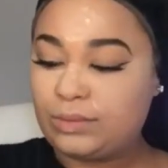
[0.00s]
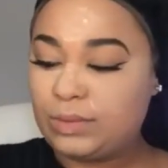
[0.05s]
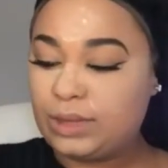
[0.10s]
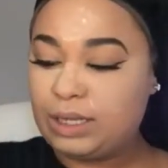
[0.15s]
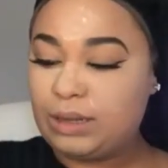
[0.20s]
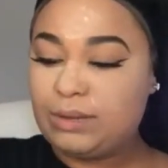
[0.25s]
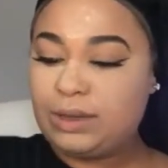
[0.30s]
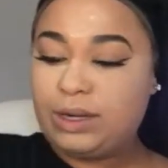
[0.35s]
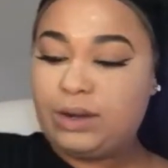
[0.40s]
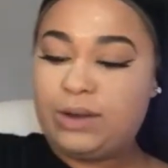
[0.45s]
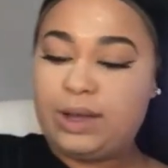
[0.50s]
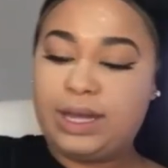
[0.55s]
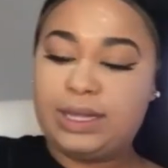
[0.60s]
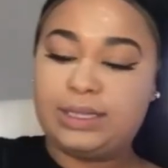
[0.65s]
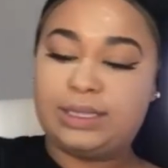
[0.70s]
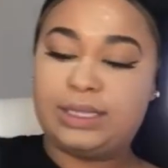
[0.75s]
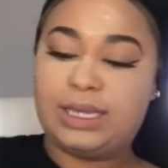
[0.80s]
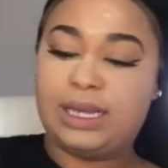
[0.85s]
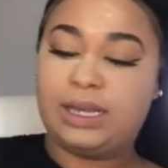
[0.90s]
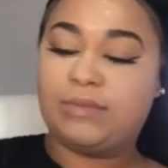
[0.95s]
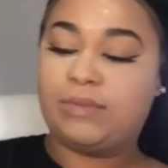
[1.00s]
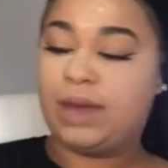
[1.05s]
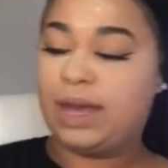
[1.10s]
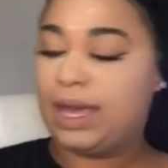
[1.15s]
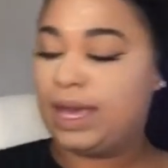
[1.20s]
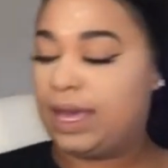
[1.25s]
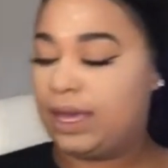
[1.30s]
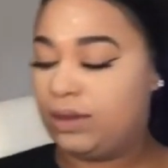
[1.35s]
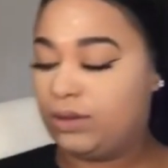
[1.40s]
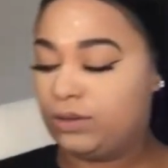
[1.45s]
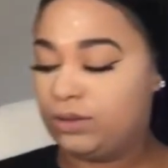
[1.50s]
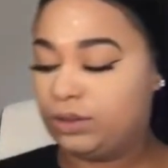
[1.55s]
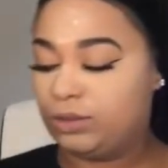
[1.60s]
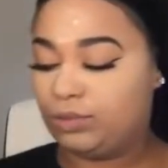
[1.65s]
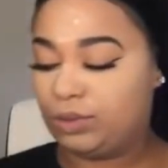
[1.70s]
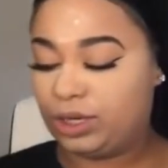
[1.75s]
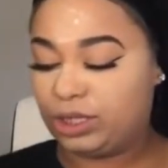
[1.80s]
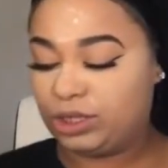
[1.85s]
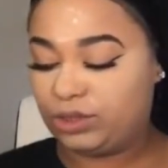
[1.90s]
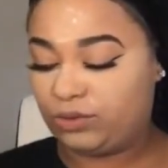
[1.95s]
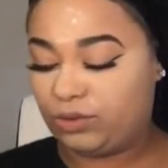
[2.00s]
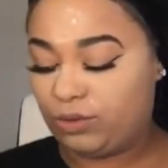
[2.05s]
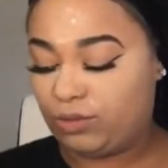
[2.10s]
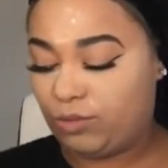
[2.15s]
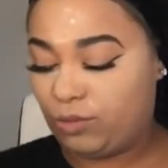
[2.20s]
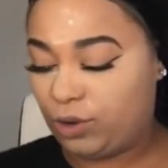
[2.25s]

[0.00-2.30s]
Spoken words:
I'm gonna go ahead and take my angled brush from